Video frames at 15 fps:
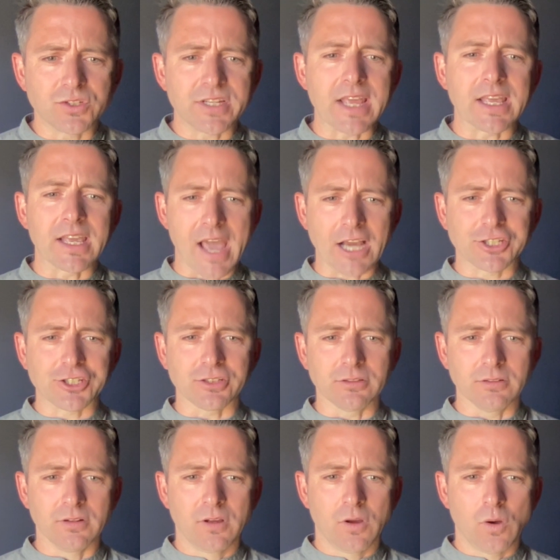to taking
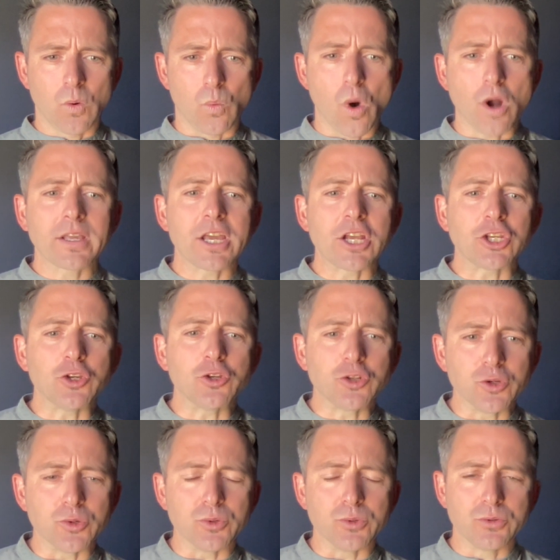action? What can you
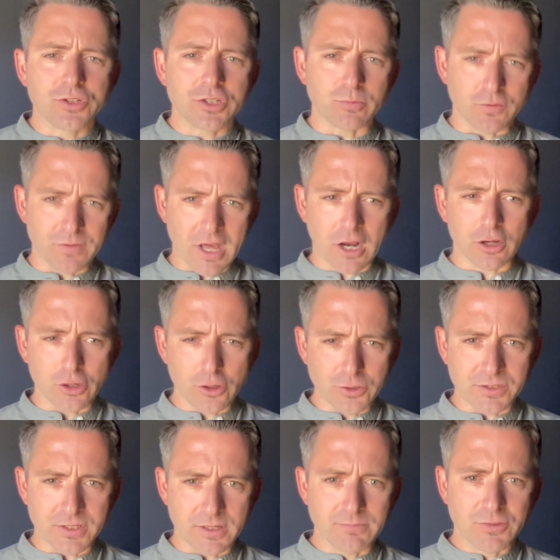do to move that
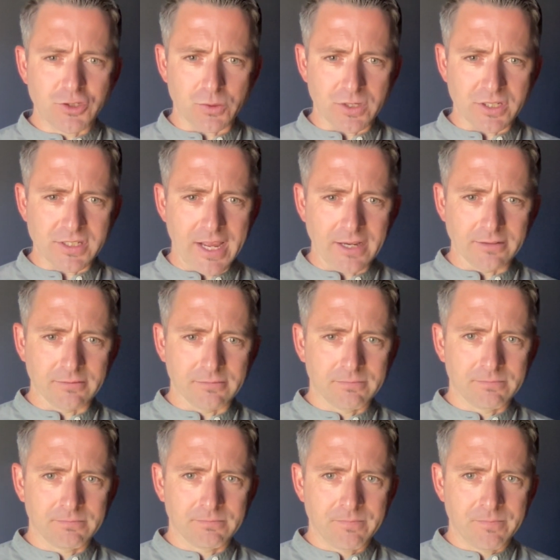closer to a 10?
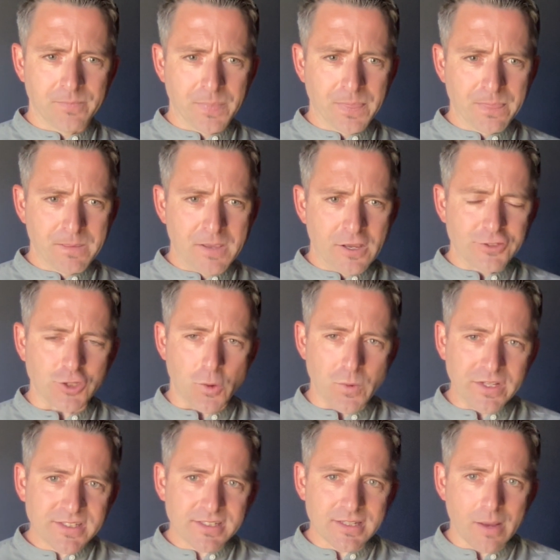So
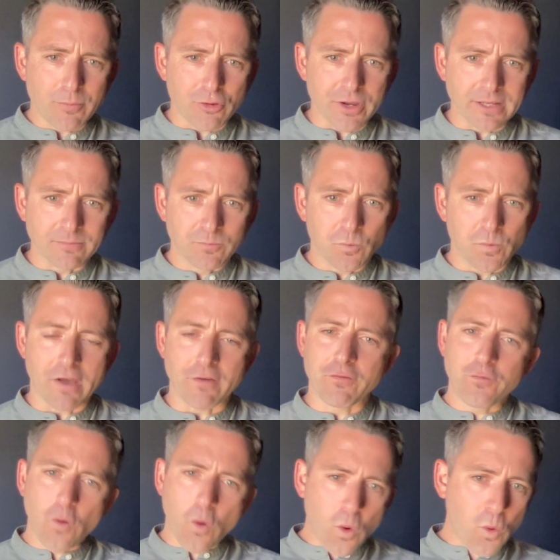in summary, we have
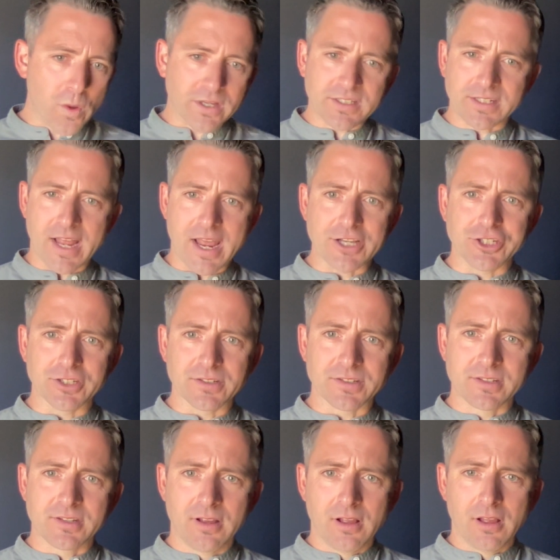4 quick
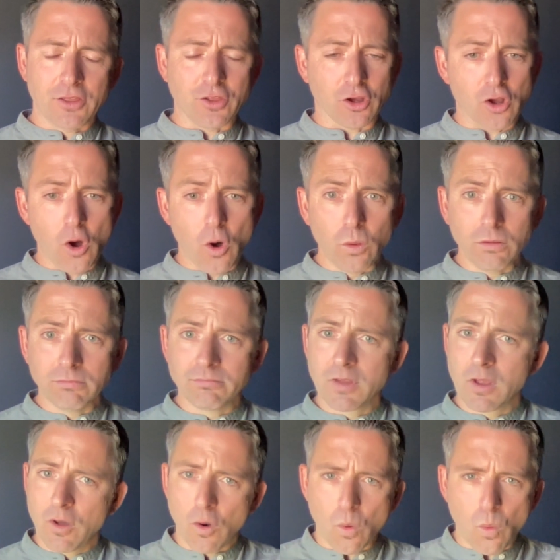stages. The goal:
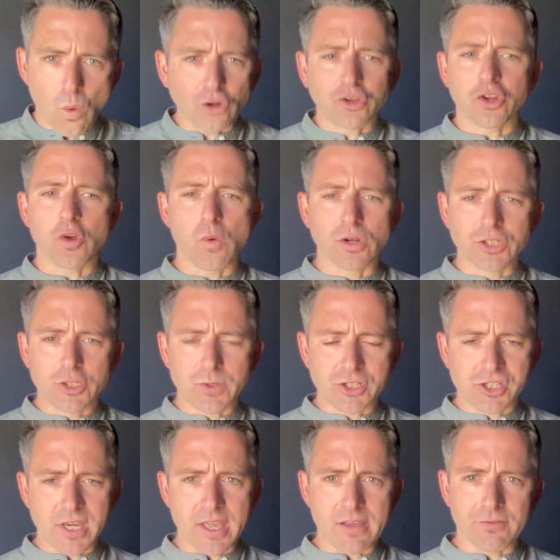what do you want to
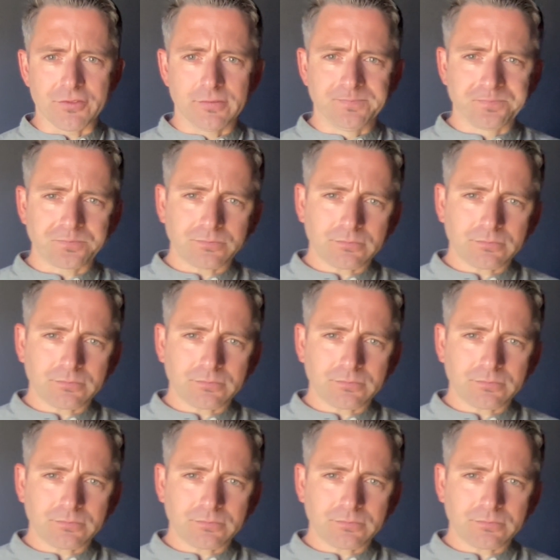achieve?